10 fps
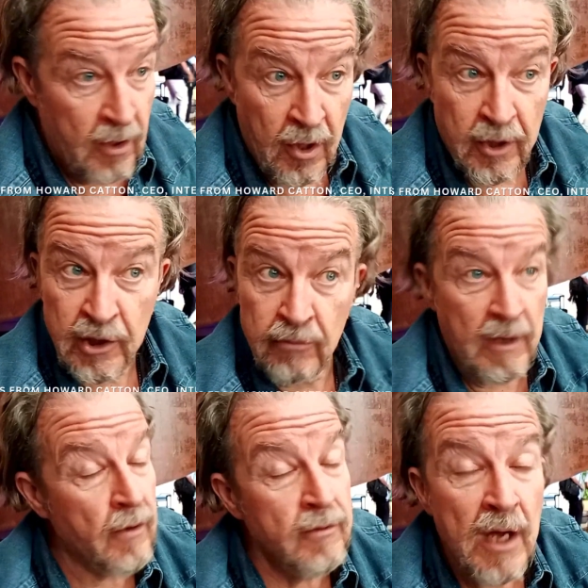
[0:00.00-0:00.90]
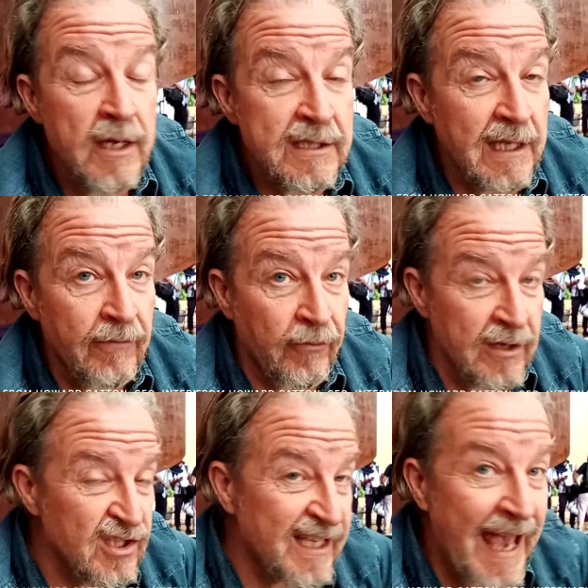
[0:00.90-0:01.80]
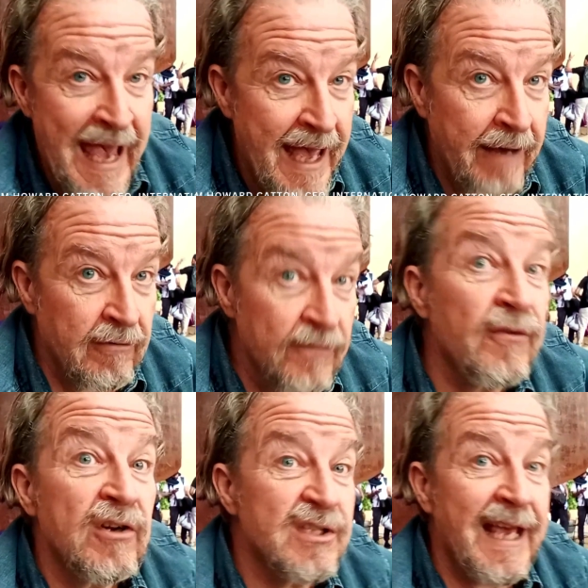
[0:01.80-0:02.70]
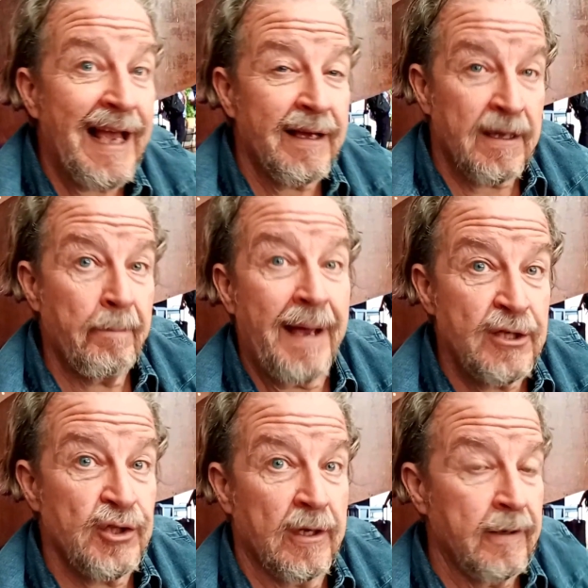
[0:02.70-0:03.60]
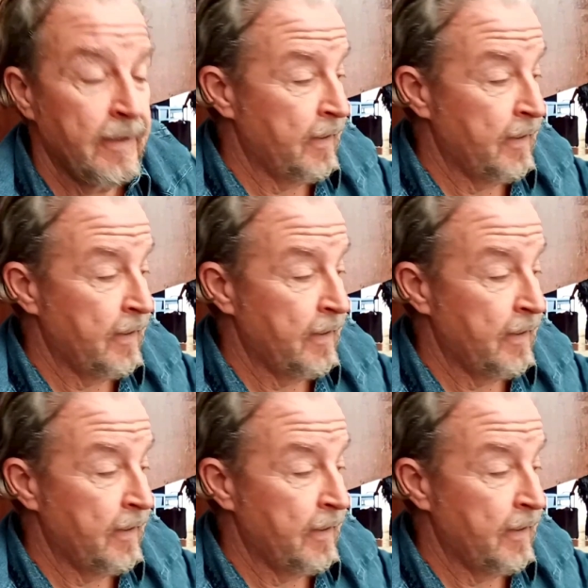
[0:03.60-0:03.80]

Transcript: look, you know nursing for its care and for its compassion,